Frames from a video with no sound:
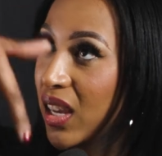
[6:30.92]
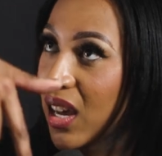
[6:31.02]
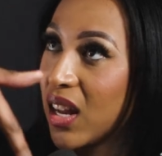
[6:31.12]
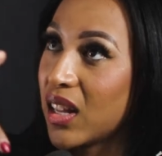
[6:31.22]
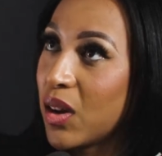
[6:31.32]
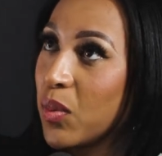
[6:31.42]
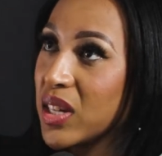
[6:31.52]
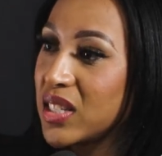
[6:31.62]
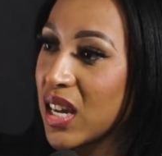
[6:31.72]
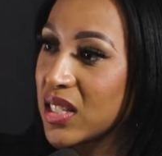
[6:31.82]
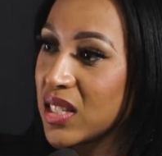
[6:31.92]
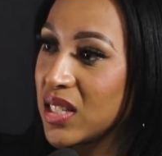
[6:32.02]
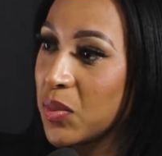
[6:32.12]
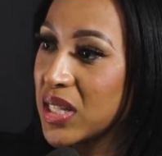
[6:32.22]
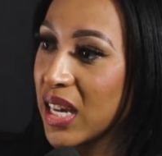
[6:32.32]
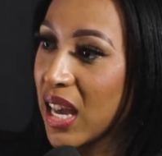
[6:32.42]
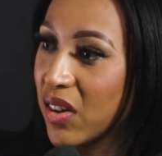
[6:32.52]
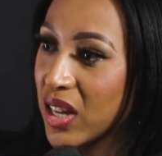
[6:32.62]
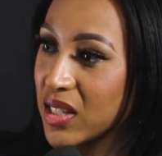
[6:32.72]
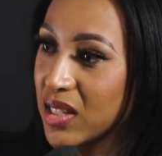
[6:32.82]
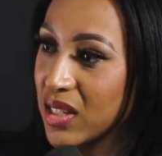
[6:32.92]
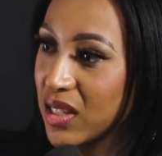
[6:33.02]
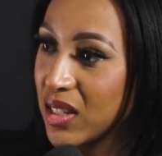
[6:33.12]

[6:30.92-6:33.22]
like kind of like where's Texas? What does that count as?